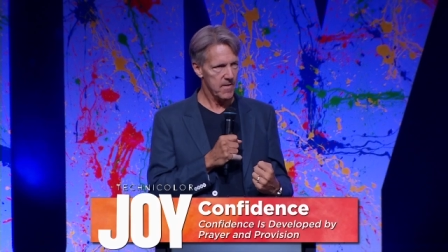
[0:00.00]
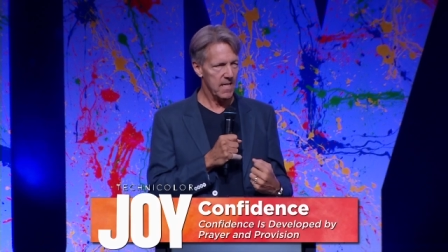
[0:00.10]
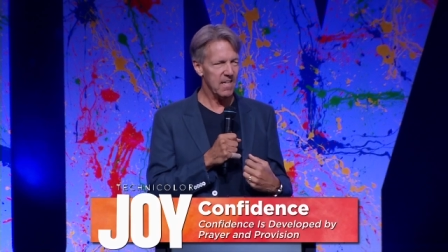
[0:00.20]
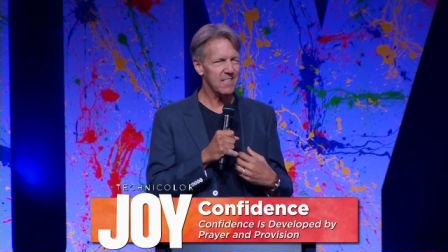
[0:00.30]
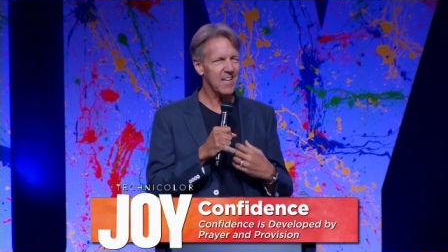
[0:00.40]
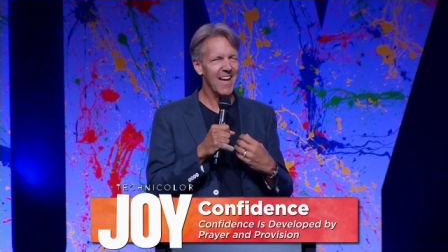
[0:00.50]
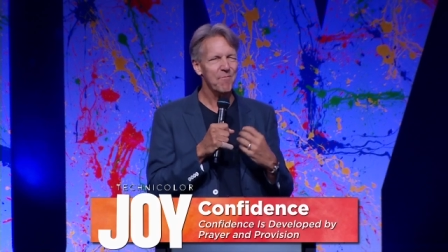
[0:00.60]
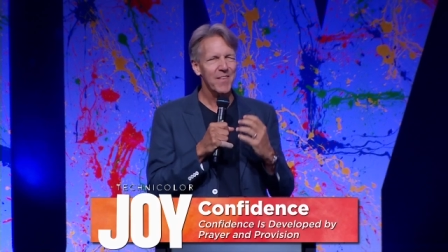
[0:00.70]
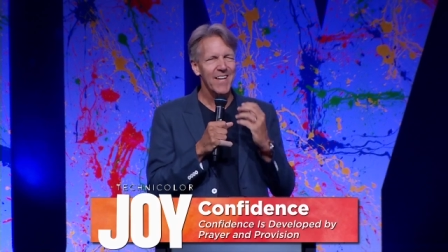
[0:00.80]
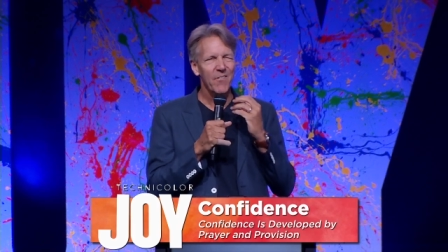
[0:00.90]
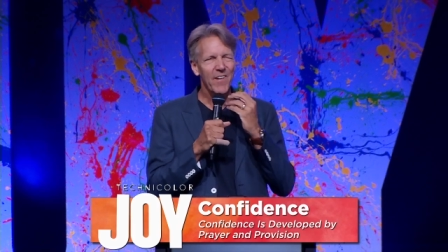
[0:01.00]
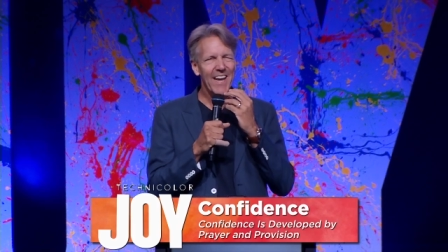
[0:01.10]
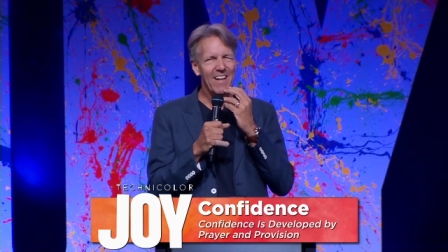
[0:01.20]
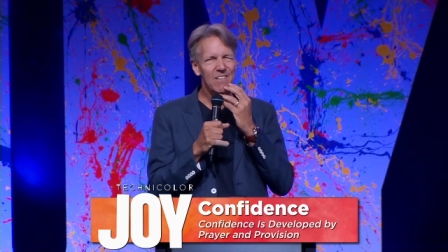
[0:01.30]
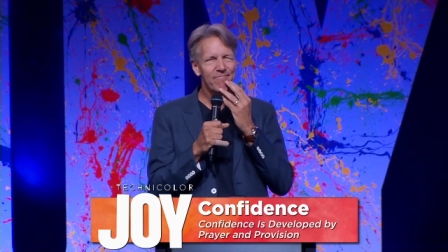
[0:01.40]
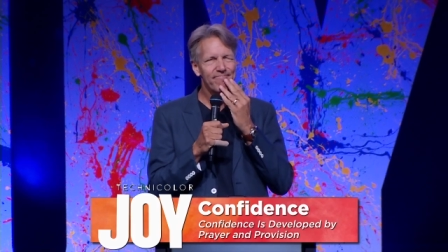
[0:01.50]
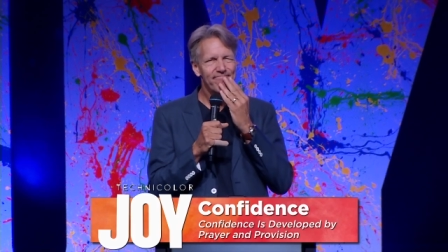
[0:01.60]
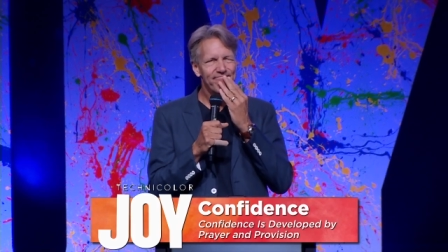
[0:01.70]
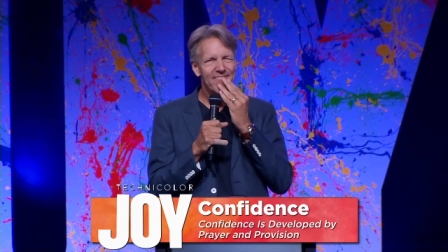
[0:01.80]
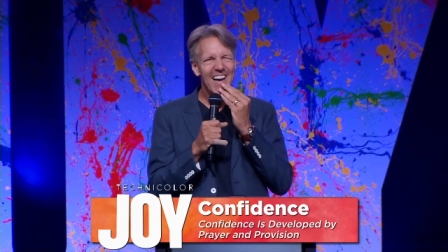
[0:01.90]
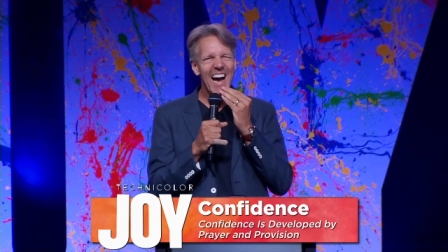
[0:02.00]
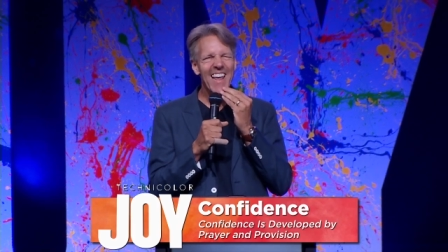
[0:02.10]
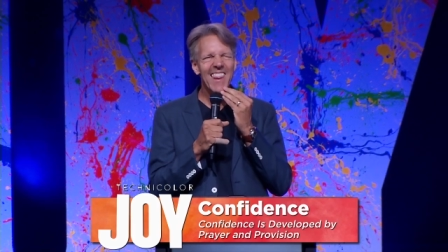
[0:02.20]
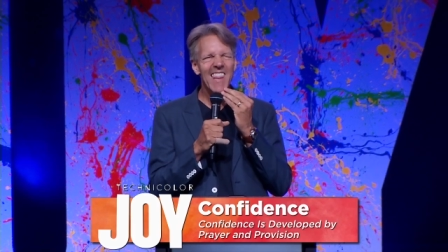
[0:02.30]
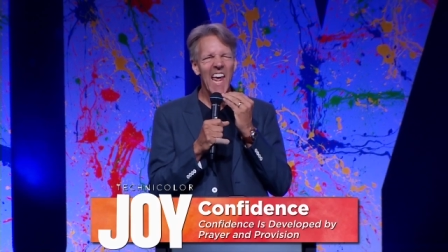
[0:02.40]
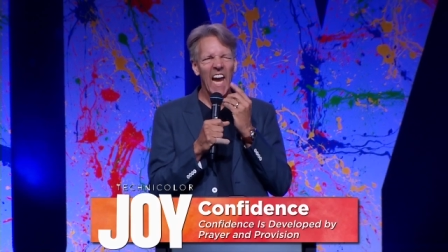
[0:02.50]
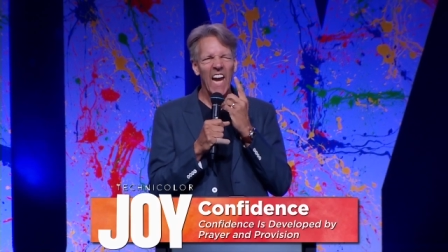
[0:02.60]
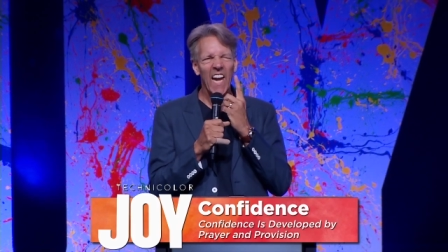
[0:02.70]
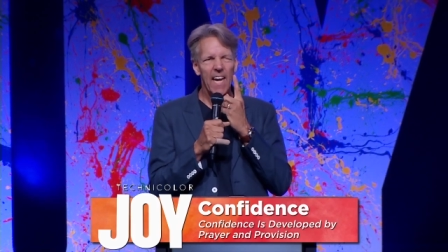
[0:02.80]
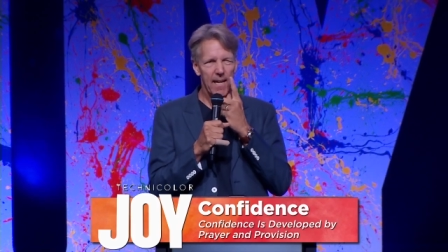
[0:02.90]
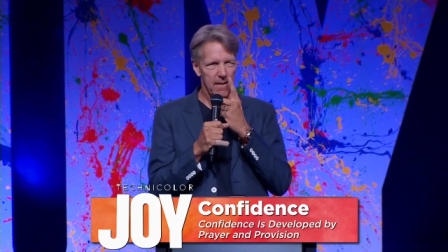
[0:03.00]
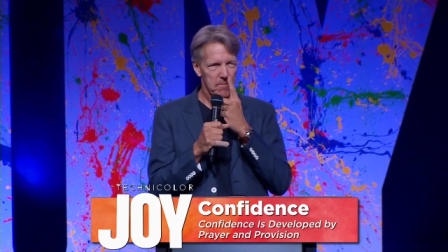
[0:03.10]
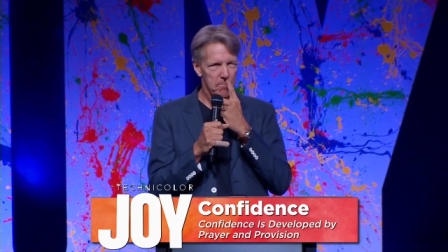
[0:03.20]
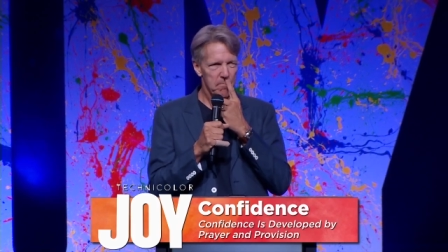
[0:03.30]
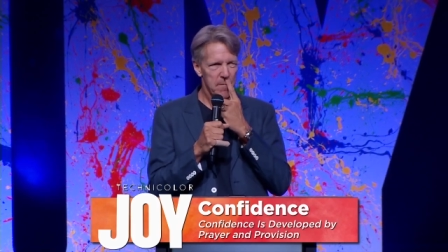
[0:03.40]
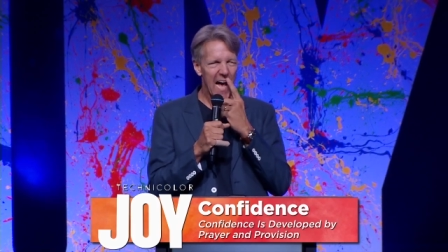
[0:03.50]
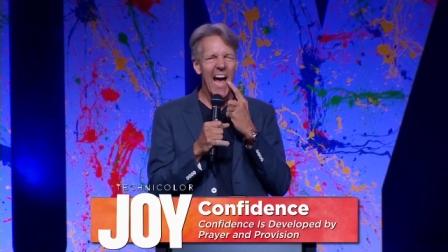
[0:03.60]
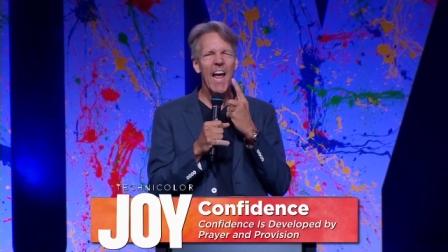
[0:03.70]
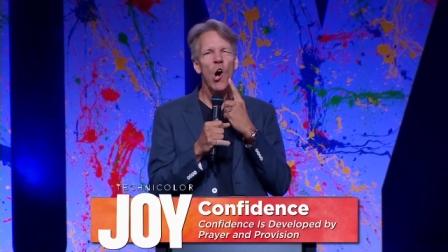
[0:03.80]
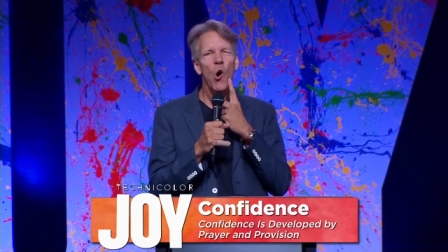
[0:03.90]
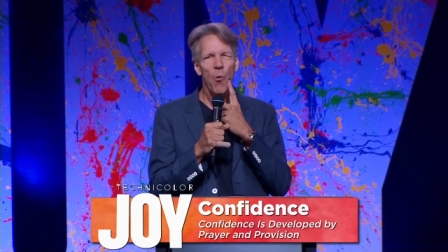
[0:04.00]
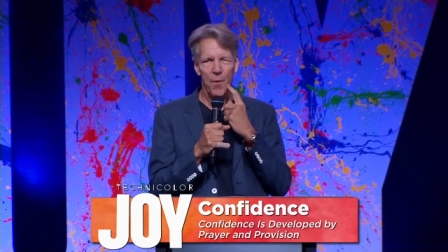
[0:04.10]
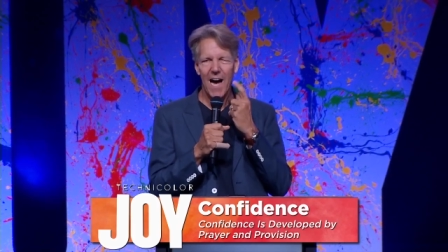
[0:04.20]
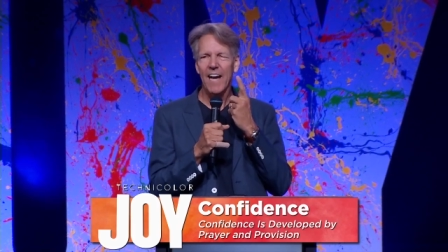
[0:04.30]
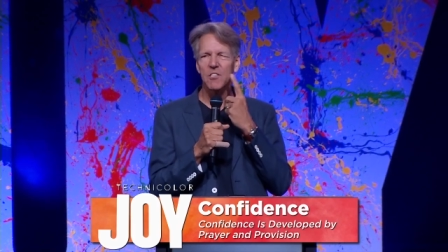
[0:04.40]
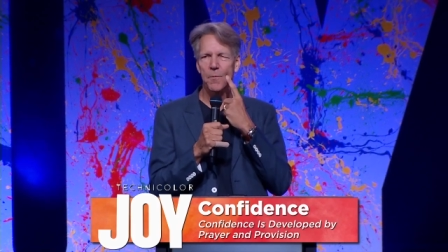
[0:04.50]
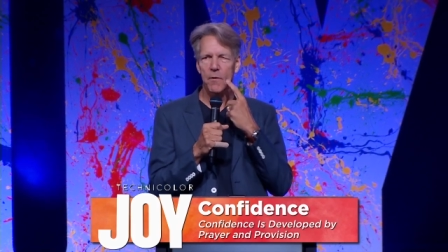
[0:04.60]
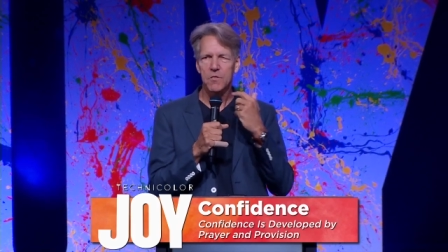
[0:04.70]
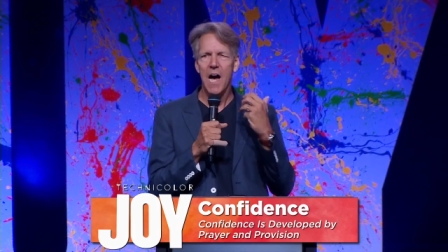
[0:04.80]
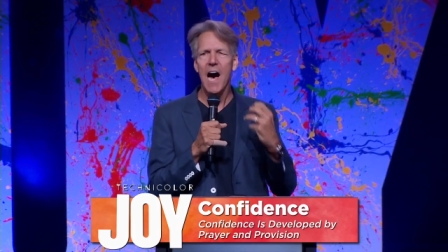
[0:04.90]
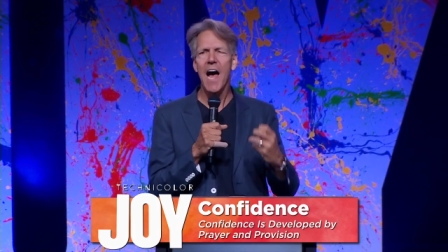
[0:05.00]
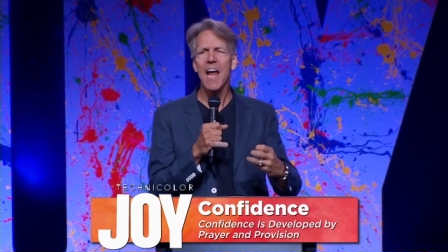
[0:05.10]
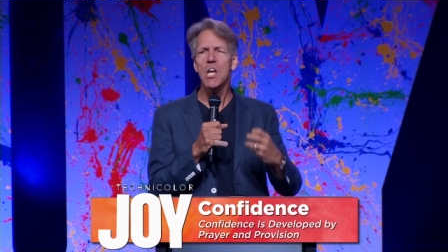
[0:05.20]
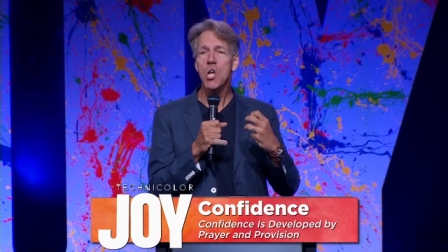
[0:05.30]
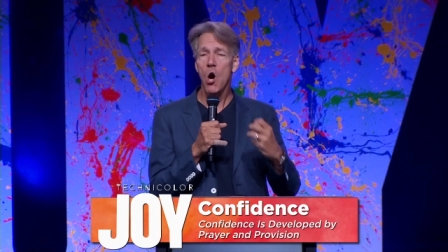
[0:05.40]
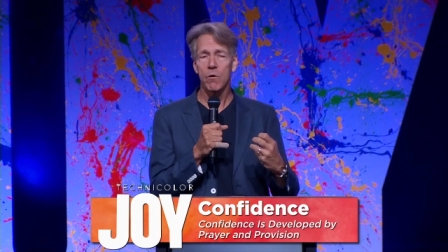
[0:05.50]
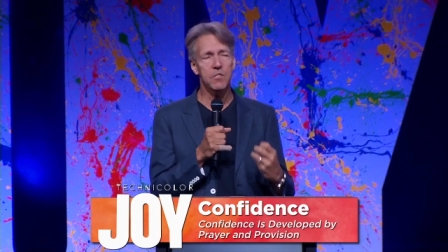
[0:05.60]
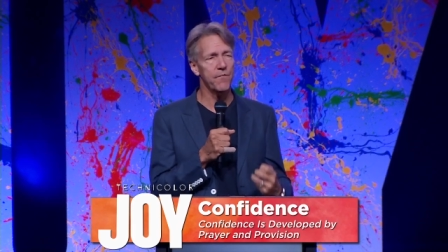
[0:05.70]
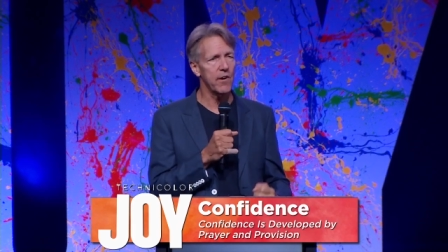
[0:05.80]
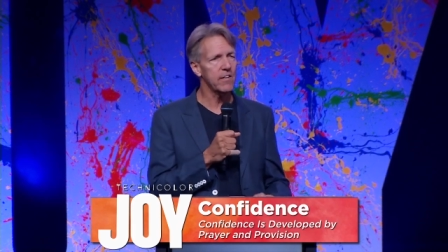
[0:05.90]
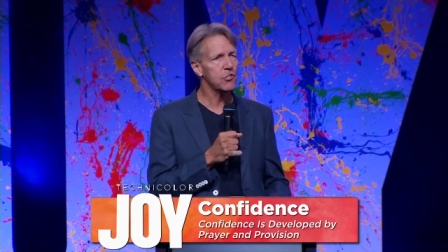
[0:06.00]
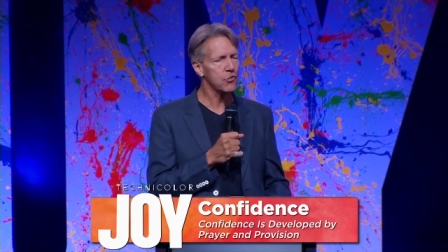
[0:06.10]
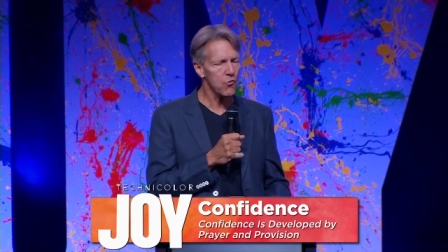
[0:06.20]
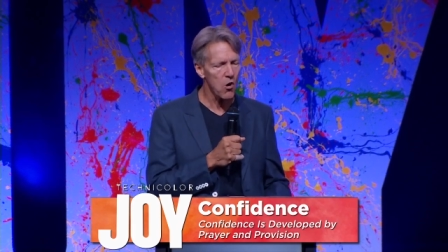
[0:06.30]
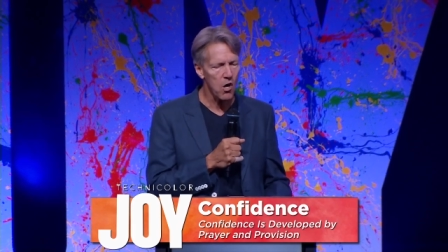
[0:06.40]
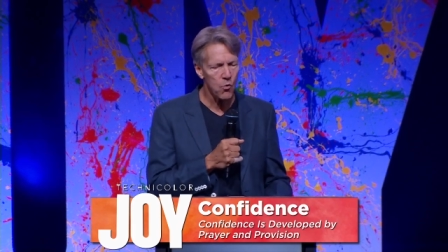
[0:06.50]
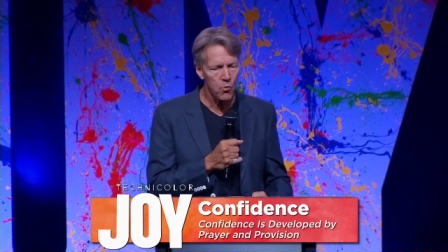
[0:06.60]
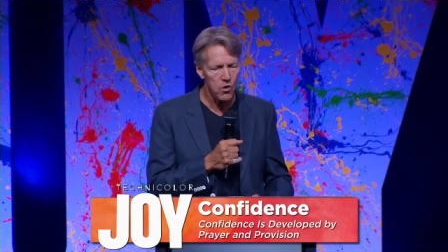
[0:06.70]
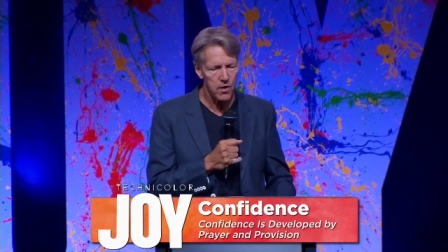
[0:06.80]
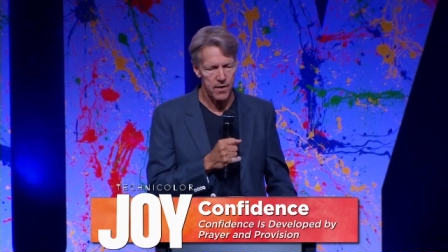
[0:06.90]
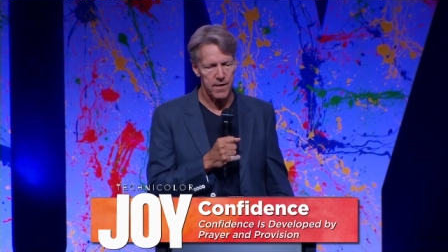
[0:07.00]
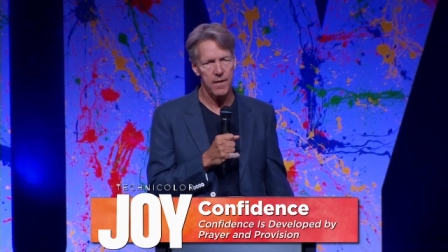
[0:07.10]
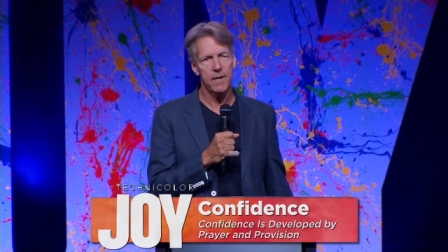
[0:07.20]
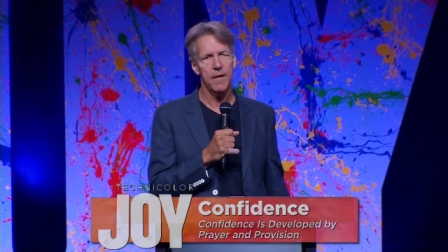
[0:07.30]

He didn't say, Well, I think, I hope, I suppose. I know it's a very strong word.